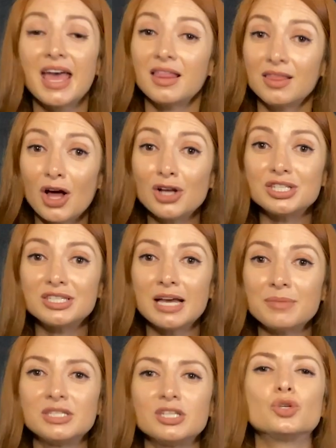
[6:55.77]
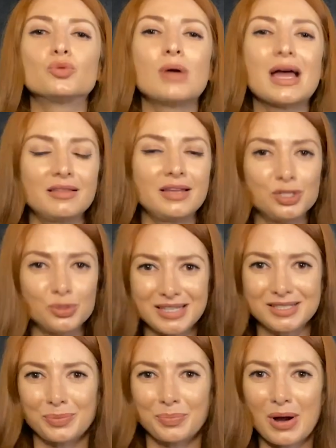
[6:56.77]
and launch steps to directly address
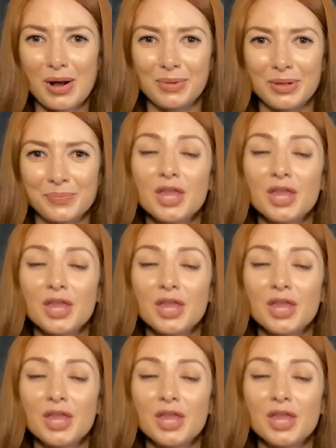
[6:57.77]
the problem.